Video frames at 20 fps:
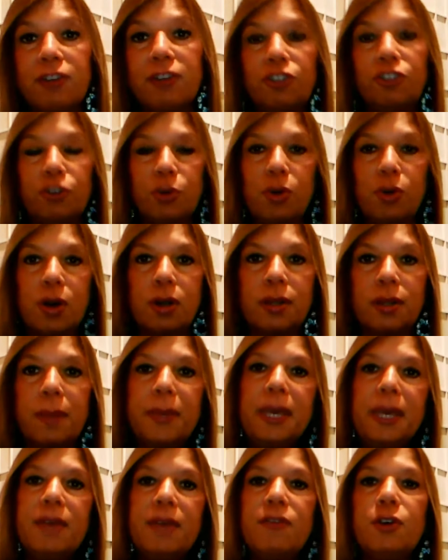sure. Let
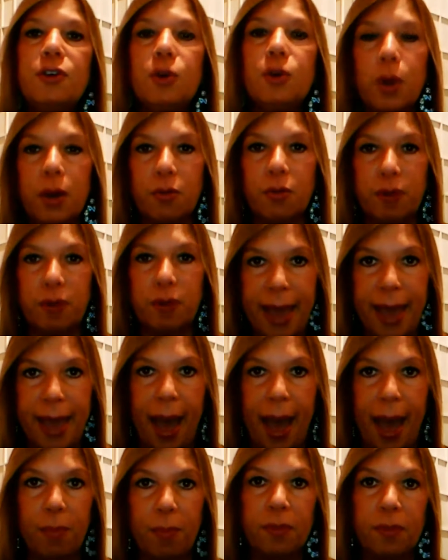me give you a quick
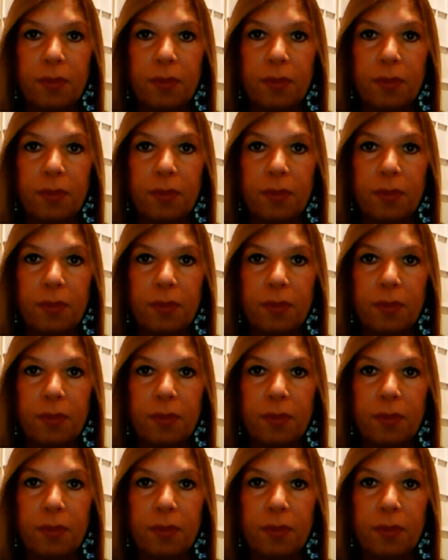recap.